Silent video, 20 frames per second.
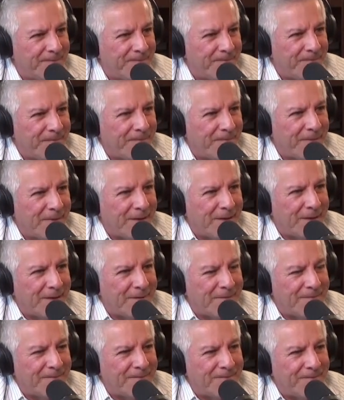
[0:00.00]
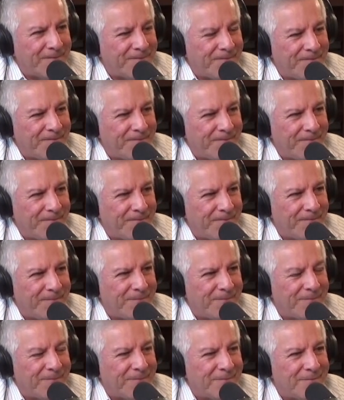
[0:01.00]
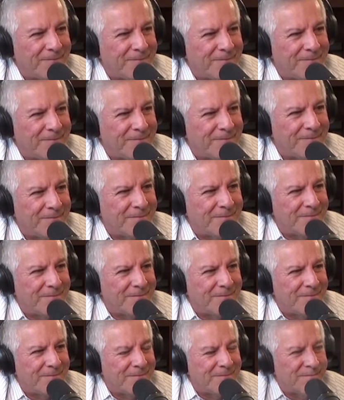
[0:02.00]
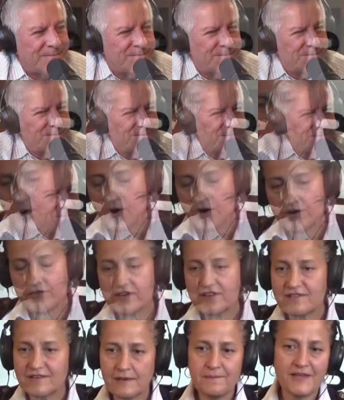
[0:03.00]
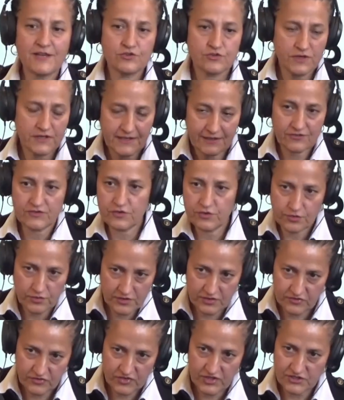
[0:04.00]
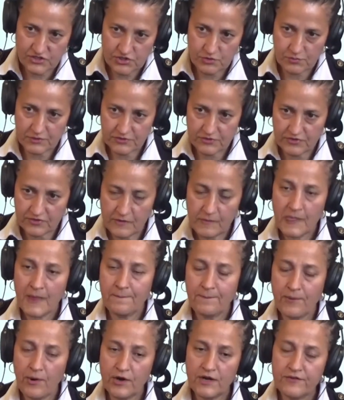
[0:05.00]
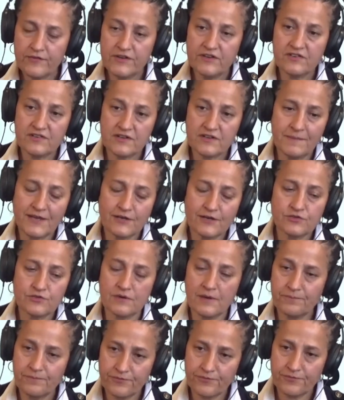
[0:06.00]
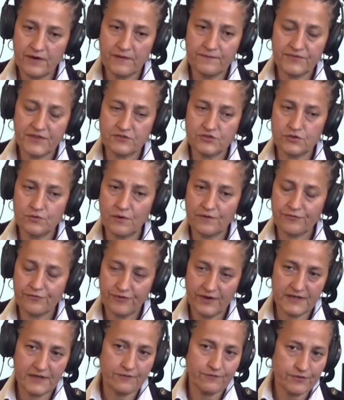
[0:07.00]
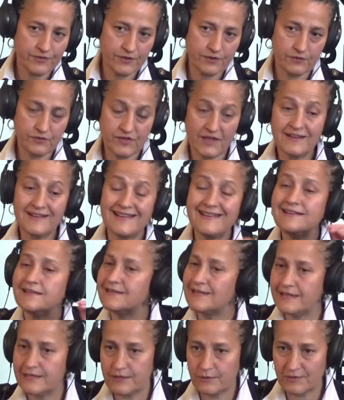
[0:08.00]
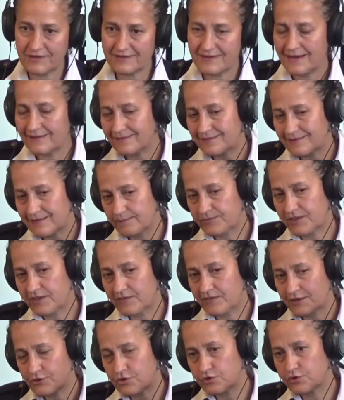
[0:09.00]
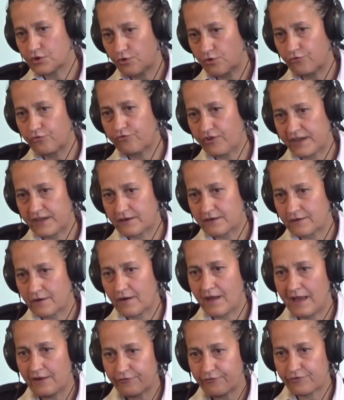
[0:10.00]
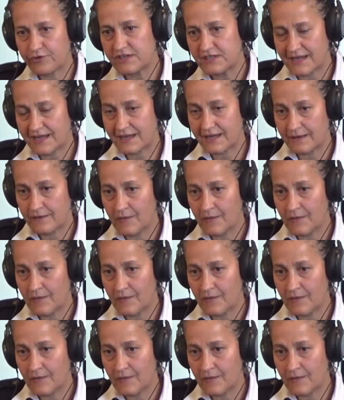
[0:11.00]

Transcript: No, it isn't. You know, you can sit back part of it is to make sure it gets to your constituents. Part of it is to make sure up front that you are fighting for those and continue. It's not something that you don't fight every day.